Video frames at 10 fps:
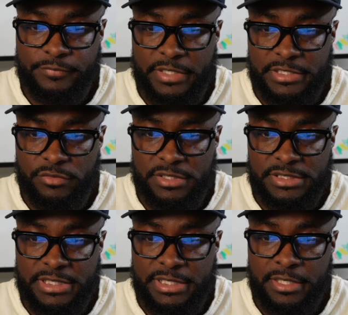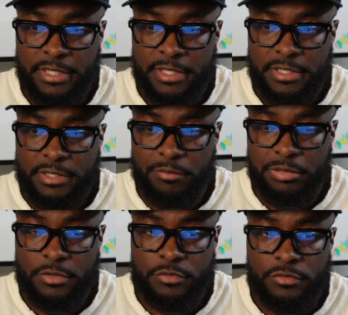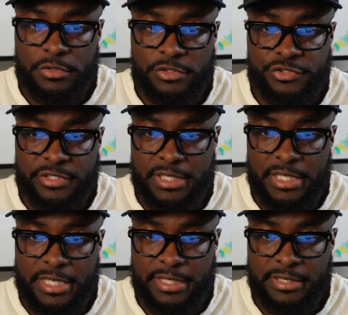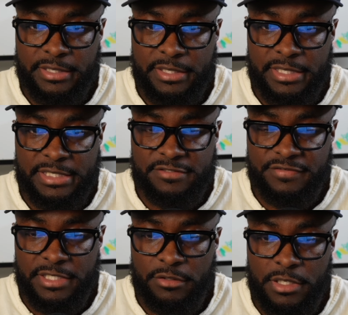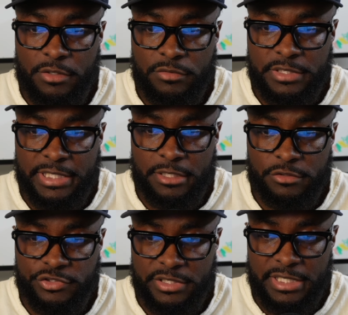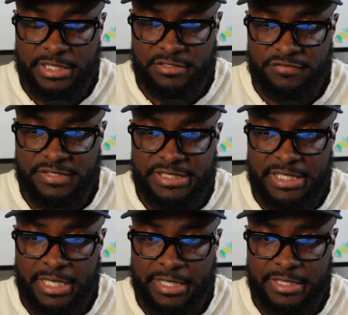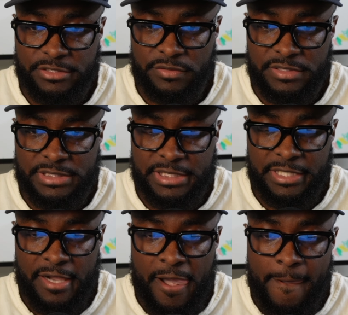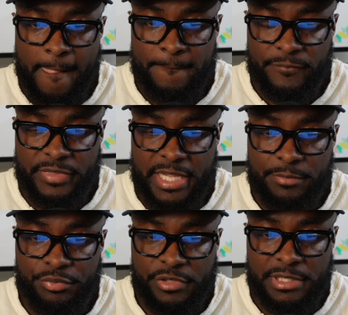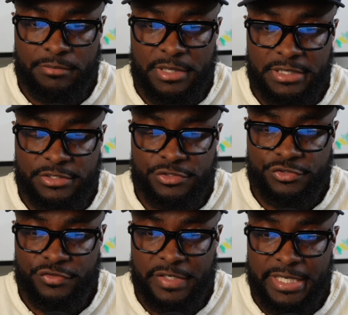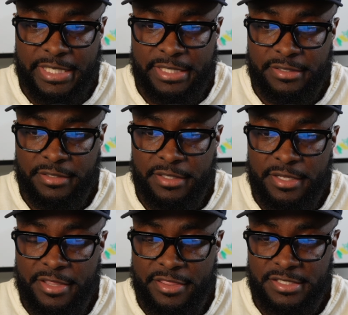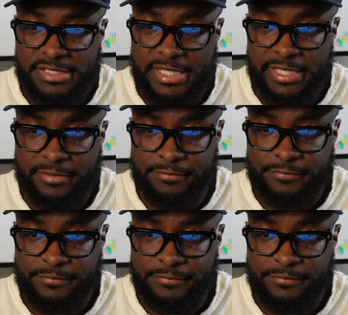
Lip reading: As you can see, the blue trend line is VOO, the yellow trend line is VTI, and as you can see, they pretty much trade the same.